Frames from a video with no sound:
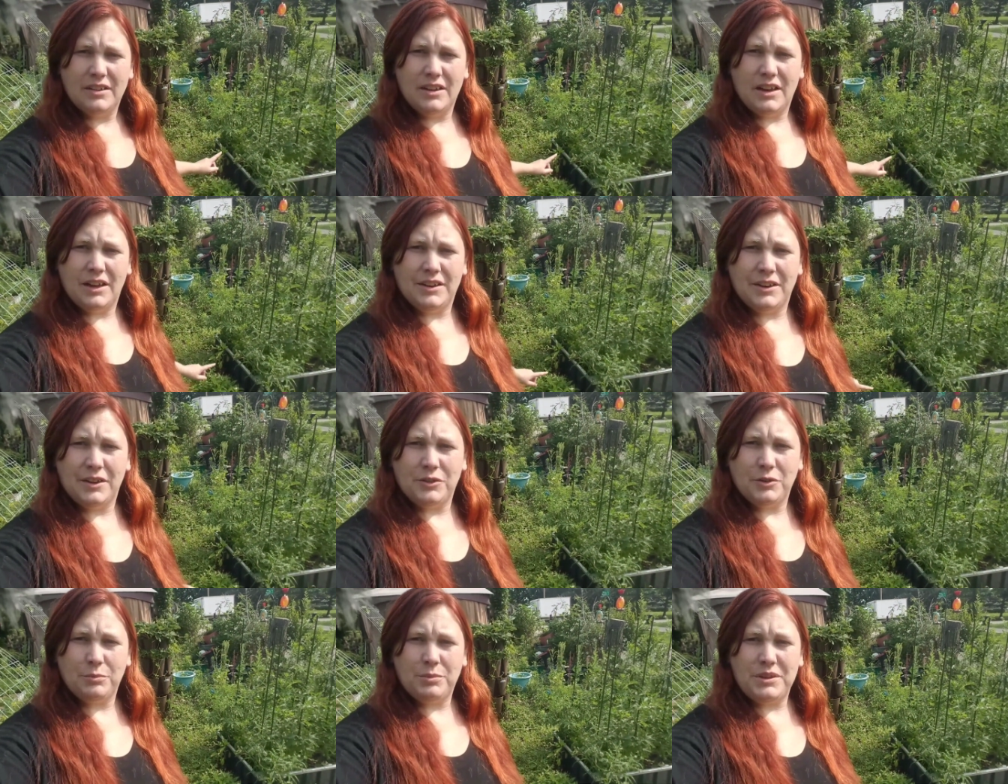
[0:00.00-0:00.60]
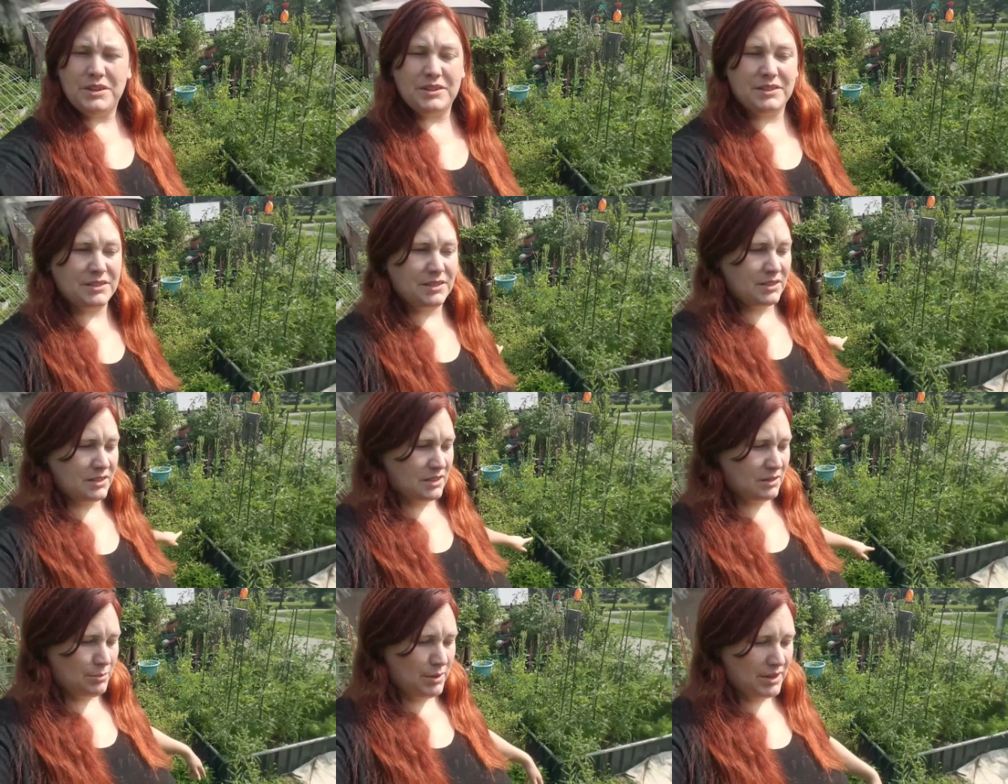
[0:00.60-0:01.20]
another piece
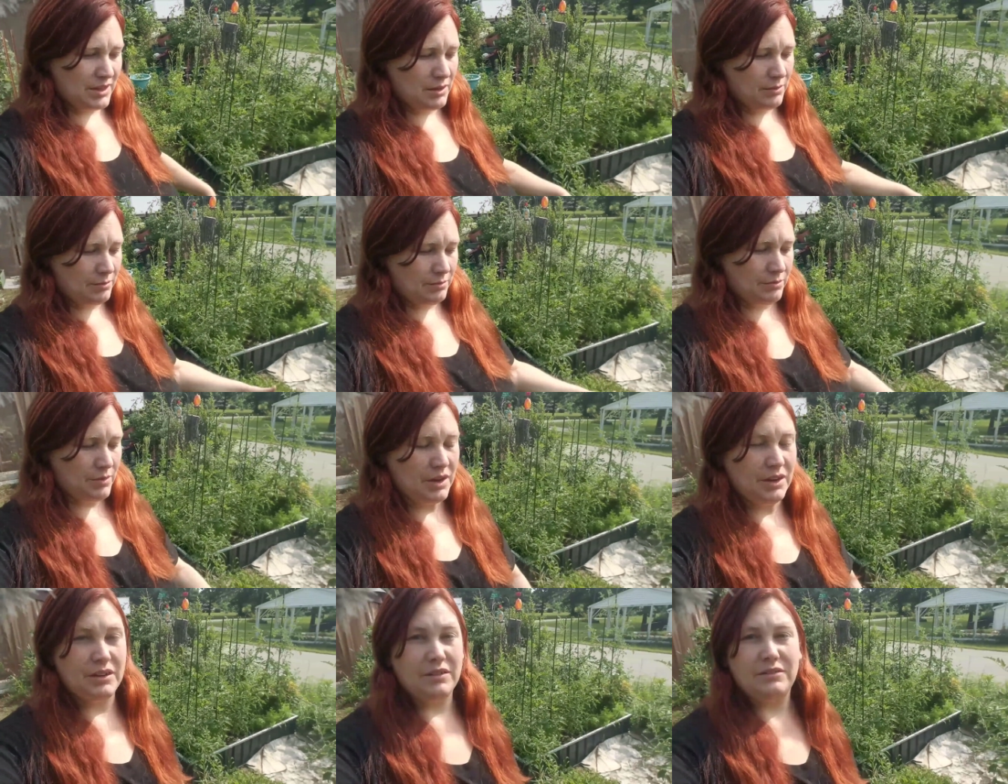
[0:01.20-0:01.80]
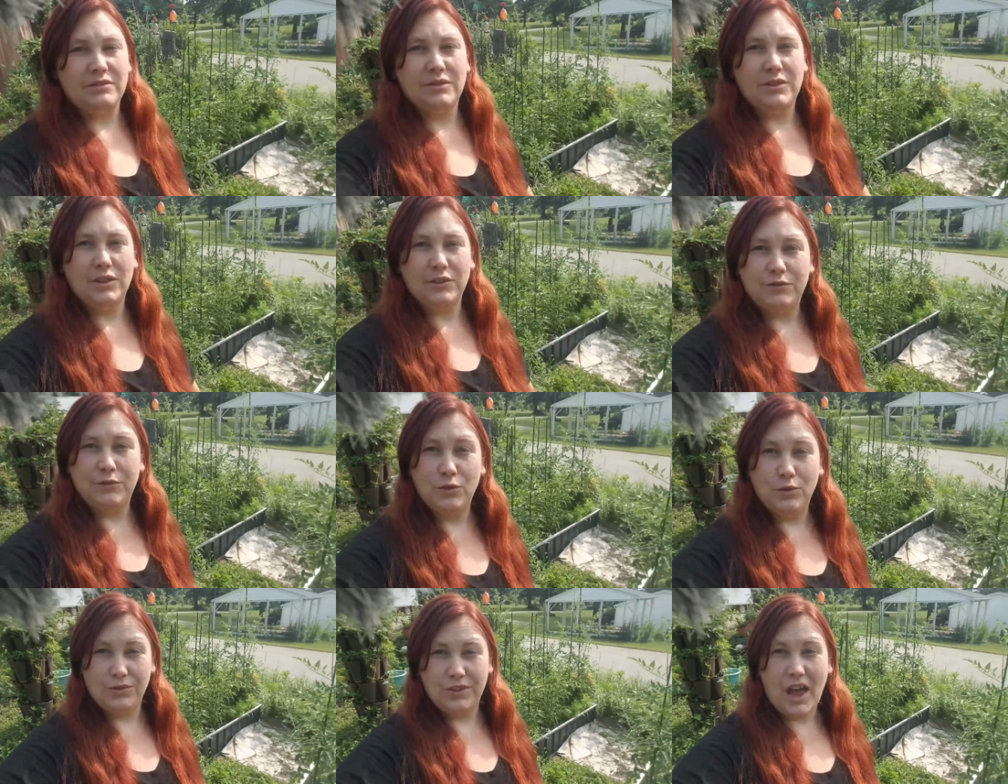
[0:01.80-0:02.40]
to make them the
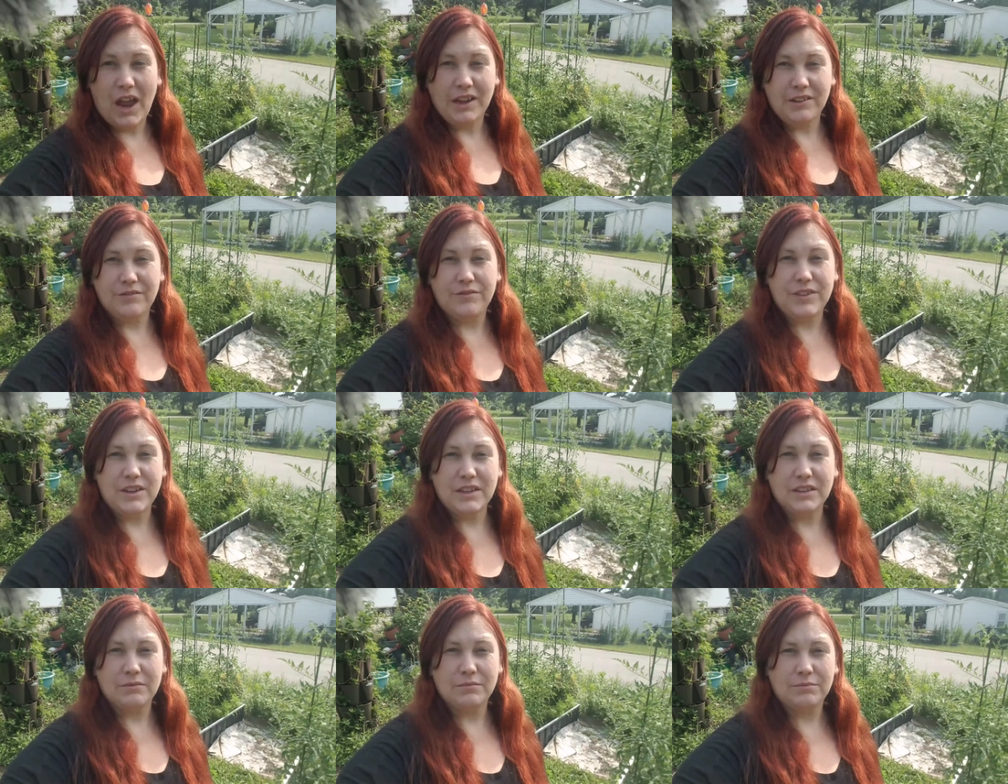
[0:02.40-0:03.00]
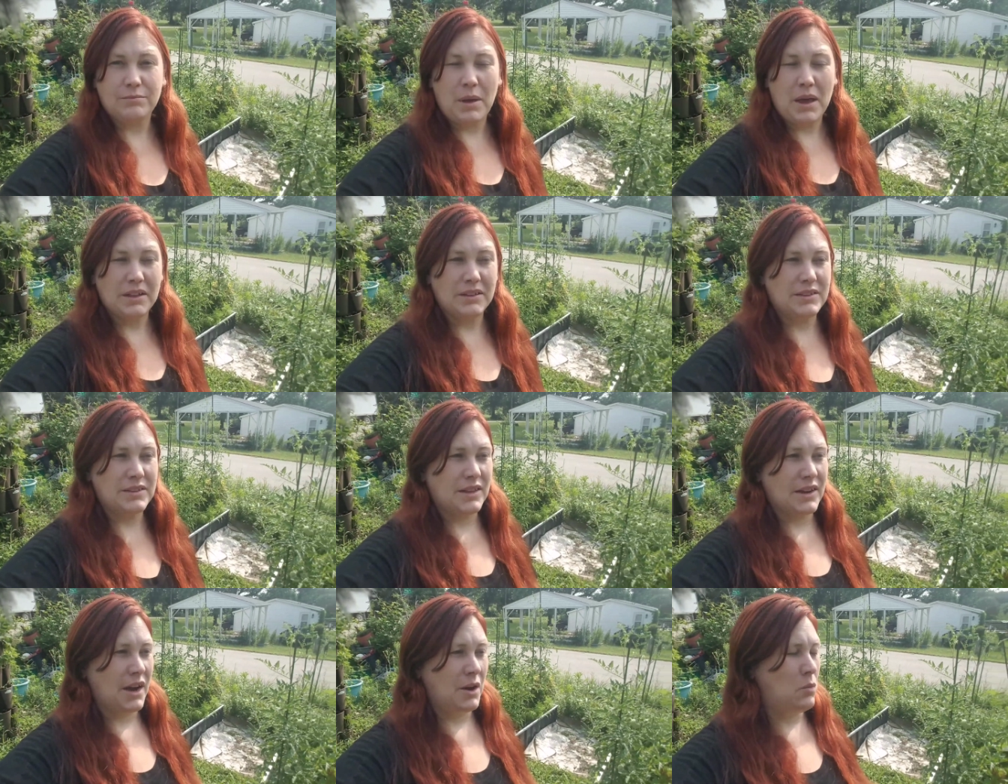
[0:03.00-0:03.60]
full 9 feet
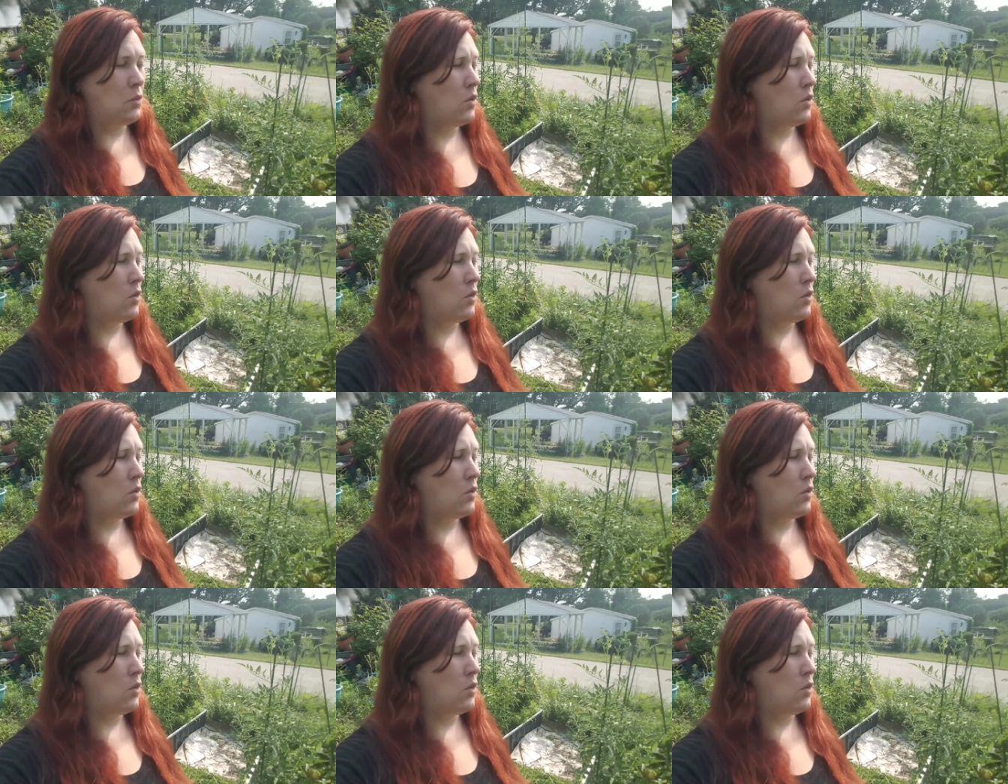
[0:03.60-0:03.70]
beds that I